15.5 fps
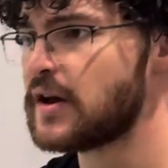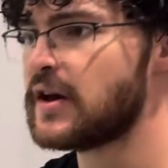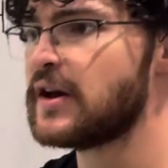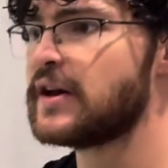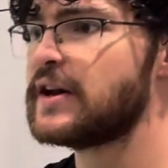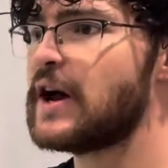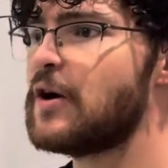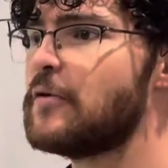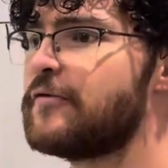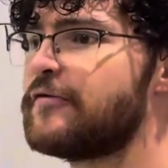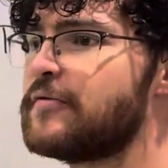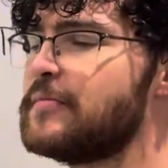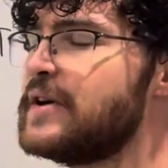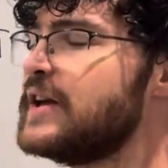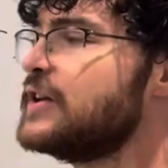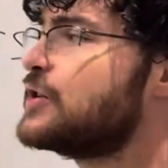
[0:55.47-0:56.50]
Now, for
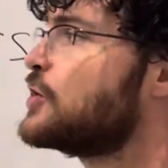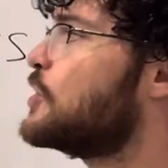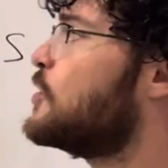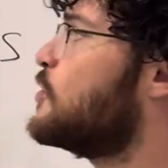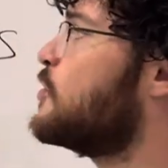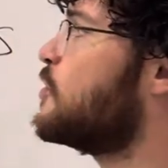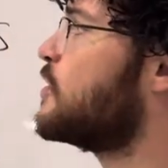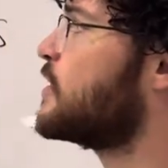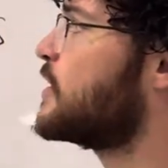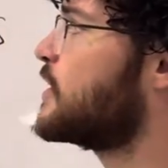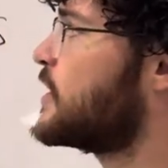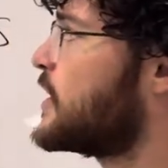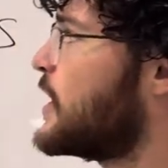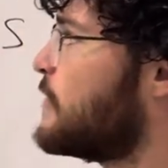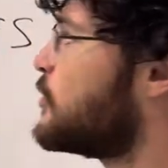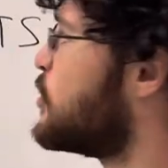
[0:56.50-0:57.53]
me to
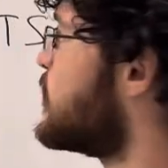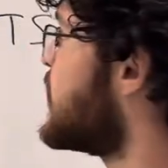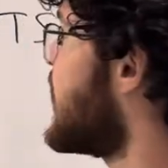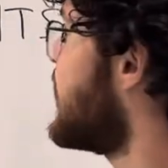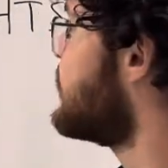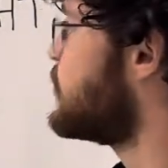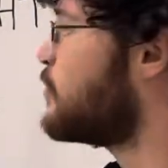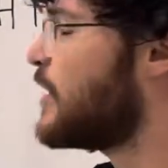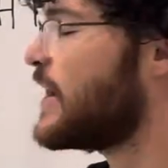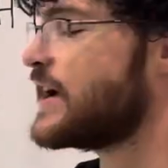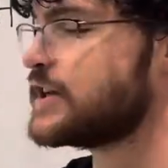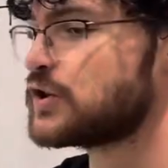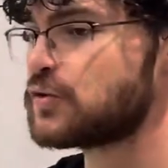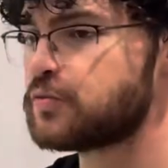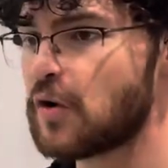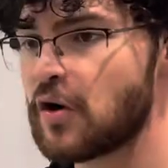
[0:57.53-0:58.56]
keep doing heavy
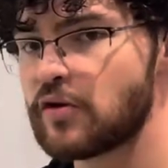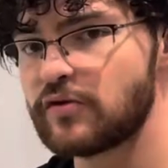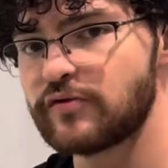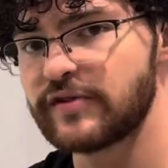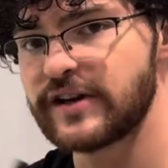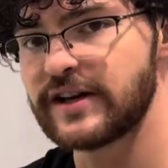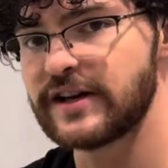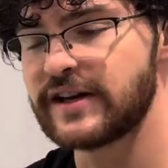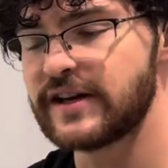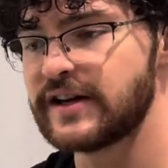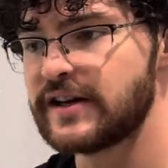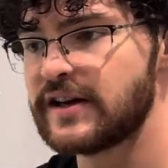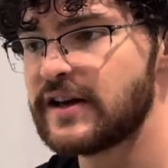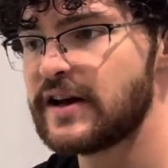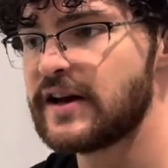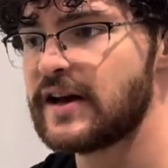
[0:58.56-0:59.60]
weights won't
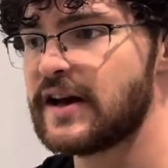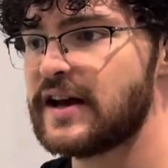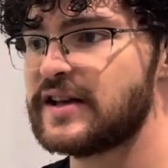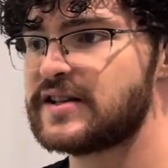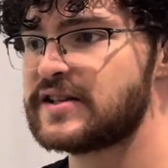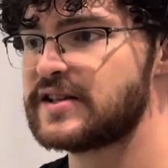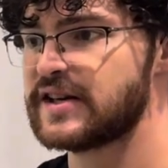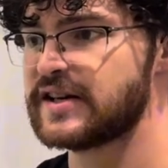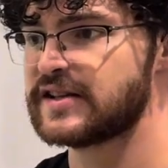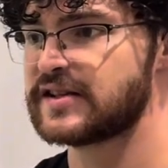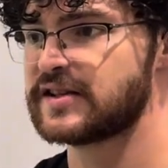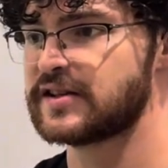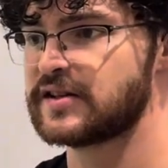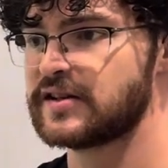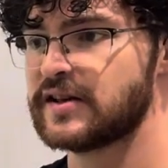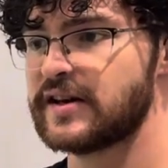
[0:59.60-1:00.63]
really assist
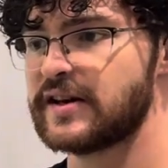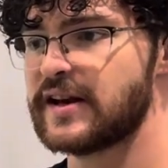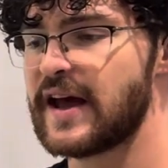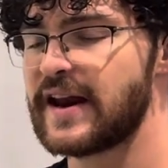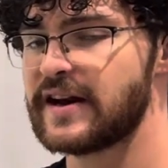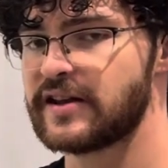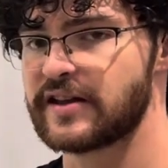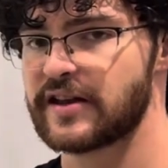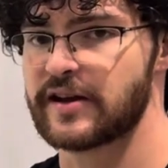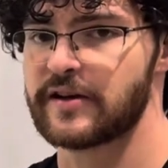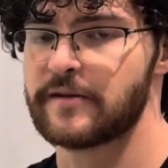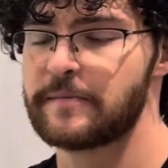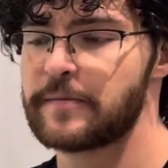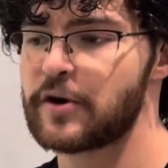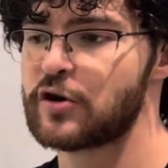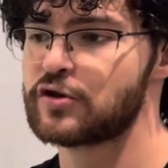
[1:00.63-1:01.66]
in anything,
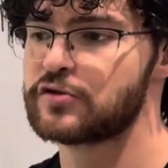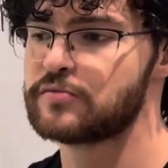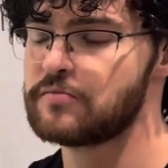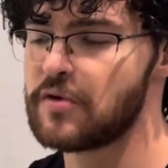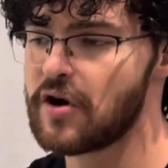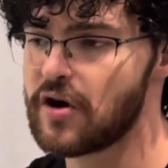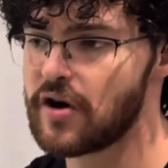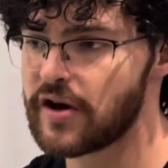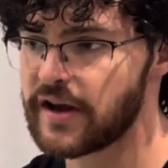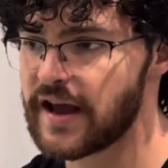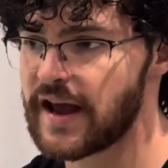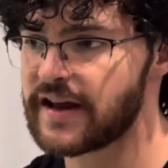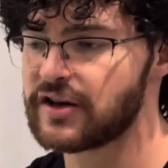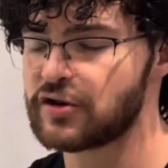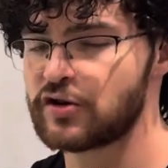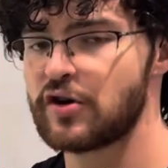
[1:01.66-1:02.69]
because my
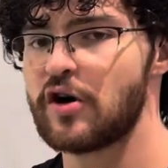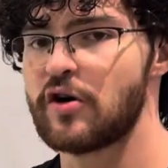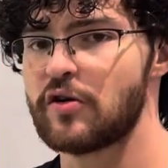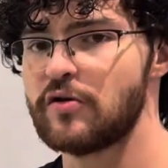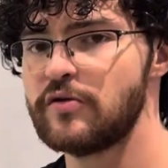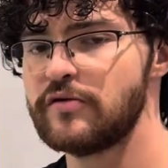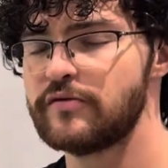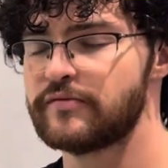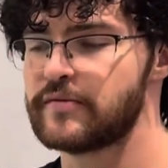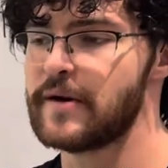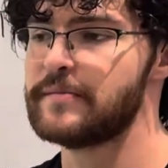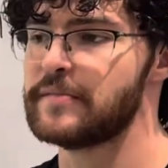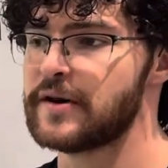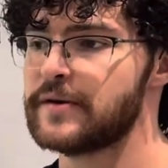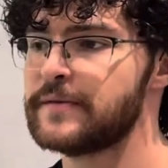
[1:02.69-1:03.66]
end goal, remember,